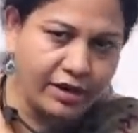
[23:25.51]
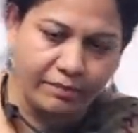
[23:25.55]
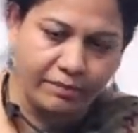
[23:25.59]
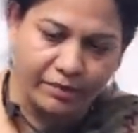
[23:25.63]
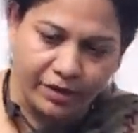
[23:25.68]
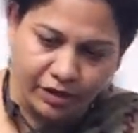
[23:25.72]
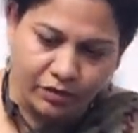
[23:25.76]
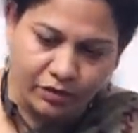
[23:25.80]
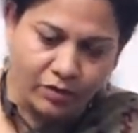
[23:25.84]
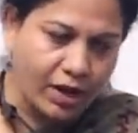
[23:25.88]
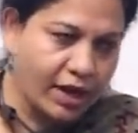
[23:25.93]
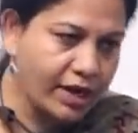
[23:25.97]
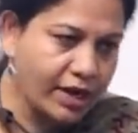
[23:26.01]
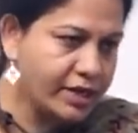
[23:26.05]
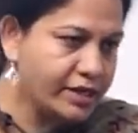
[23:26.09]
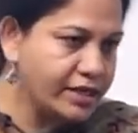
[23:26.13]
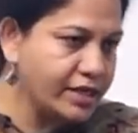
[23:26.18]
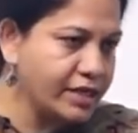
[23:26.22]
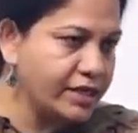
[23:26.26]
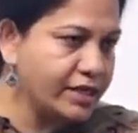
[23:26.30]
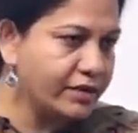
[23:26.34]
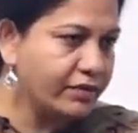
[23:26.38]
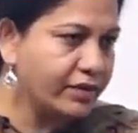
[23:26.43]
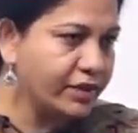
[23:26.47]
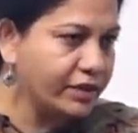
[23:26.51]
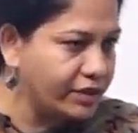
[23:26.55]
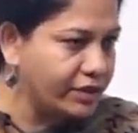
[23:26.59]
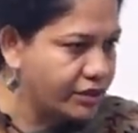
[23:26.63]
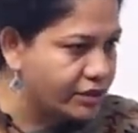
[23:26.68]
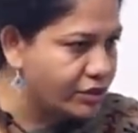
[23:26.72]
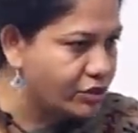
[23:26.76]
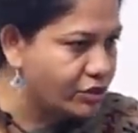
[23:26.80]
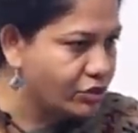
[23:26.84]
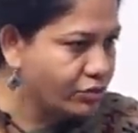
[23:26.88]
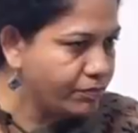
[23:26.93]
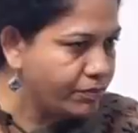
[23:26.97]
but qualitatively
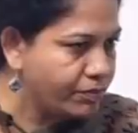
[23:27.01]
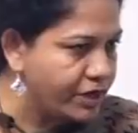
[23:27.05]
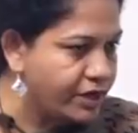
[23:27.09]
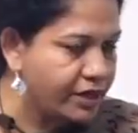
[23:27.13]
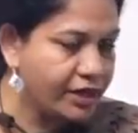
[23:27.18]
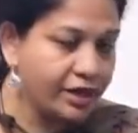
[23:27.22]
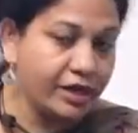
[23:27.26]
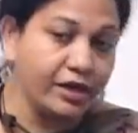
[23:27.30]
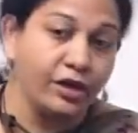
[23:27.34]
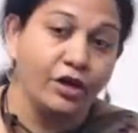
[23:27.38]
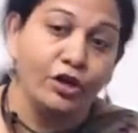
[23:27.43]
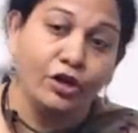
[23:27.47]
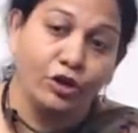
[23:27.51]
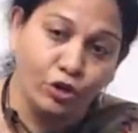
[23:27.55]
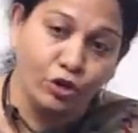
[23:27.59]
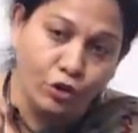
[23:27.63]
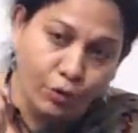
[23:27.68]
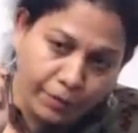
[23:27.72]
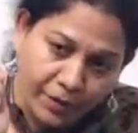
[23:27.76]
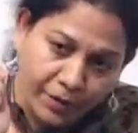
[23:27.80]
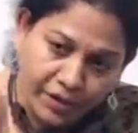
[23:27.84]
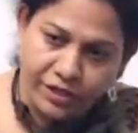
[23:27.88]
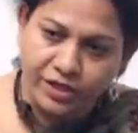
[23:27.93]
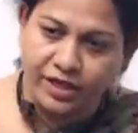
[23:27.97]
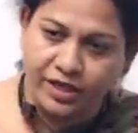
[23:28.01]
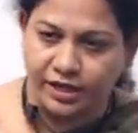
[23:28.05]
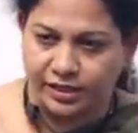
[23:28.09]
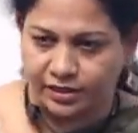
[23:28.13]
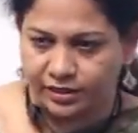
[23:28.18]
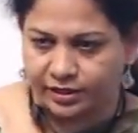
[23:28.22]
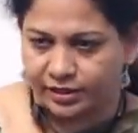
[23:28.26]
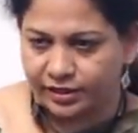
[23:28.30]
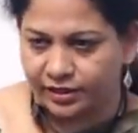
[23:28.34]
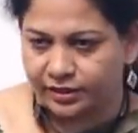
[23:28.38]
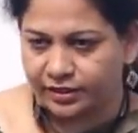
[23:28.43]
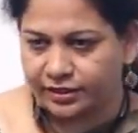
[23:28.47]
this is superior, you
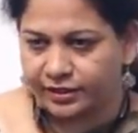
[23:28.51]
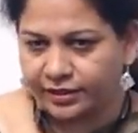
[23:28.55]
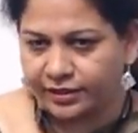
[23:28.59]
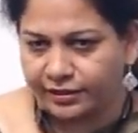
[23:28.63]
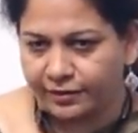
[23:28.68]
purchase this.